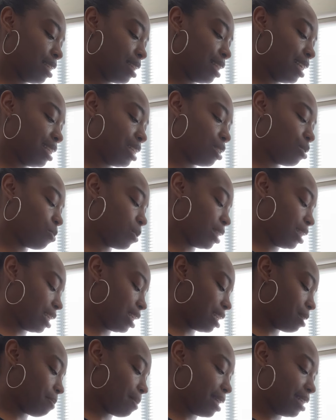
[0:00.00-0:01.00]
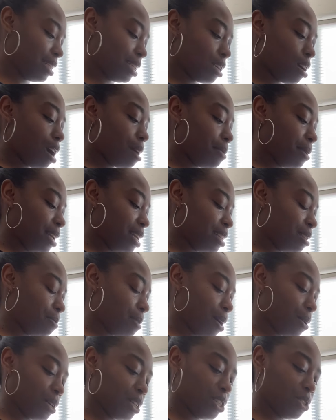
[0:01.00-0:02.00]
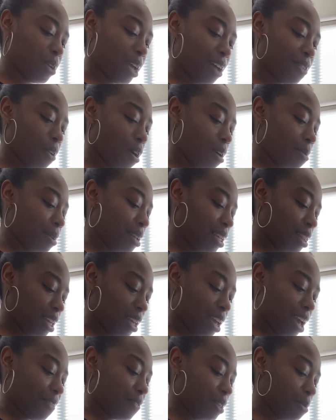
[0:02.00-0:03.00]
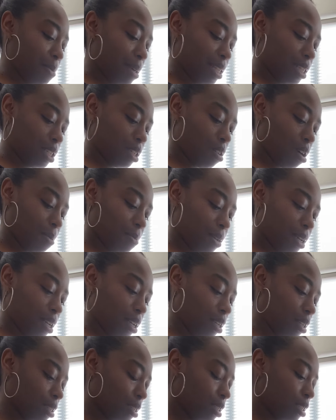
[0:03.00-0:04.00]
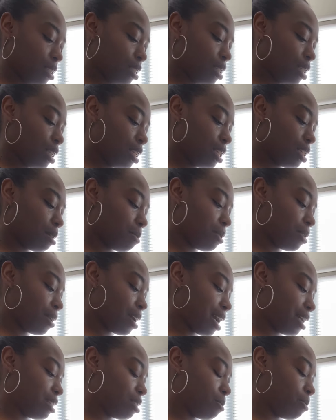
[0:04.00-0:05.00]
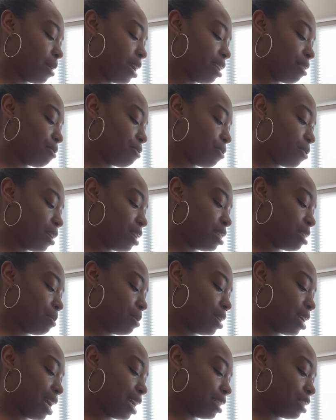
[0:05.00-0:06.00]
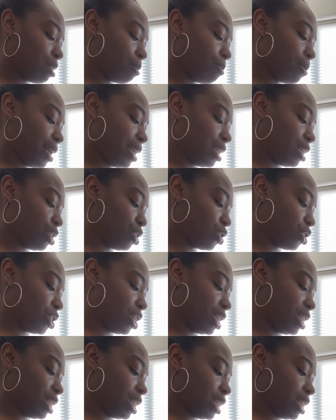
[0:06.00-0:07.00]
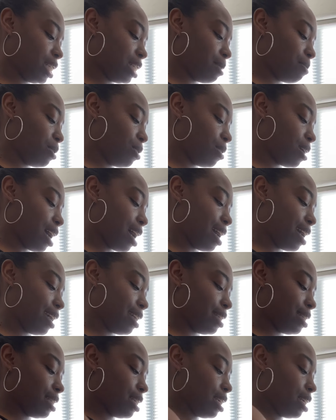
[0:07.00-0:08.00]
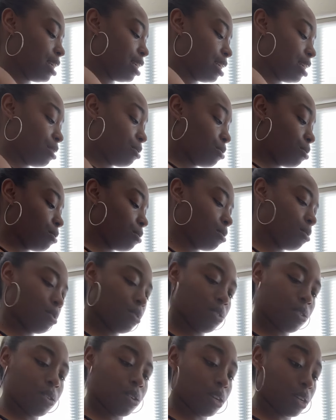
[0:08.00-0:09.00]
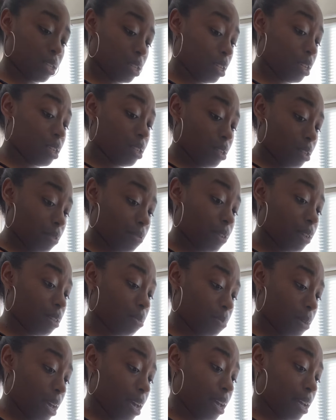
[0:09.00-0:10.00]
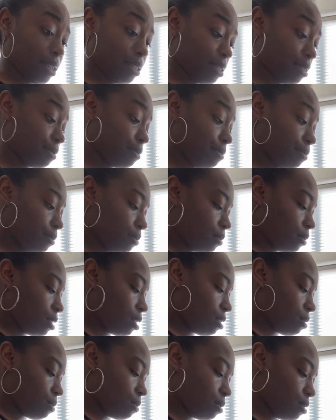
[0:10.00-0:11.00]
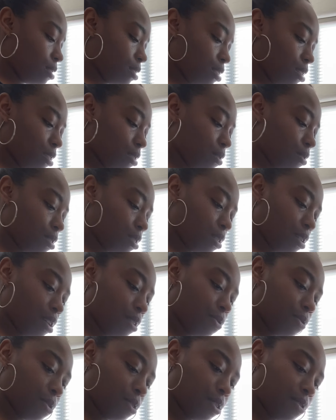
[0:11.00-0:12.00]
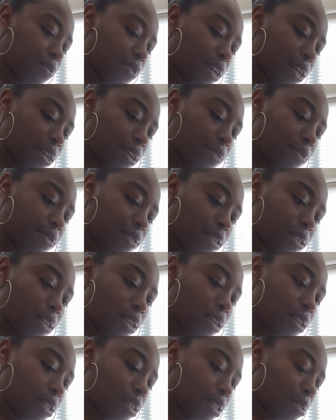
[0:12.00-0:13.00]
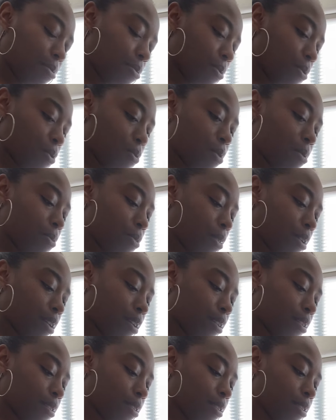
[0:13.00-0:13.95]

this is what the domestic harmony is about because you have harmony then you have domestic harmony some of you guys are breaking free some of you guys are breaking traditions. some of you guys are clinging to the fucking past. One, two, three, four, five, six. Let me pull one more.